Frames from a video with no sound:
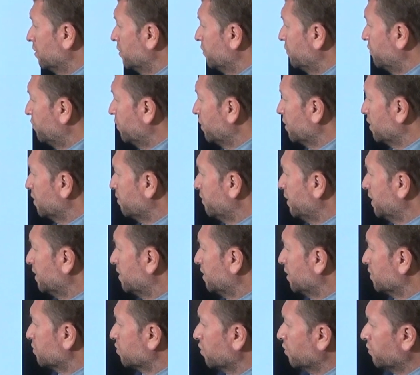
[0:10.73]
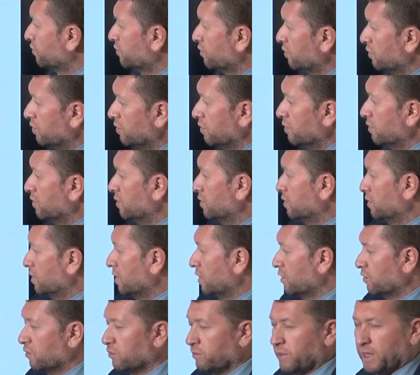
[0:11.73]
fundamentals of the
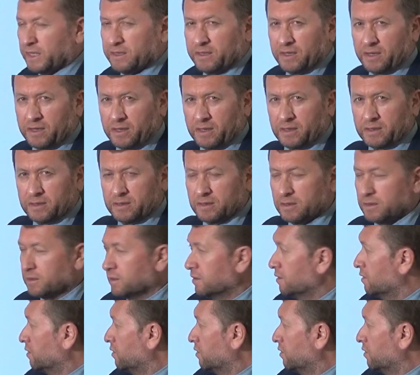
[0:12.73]
nanomaterials.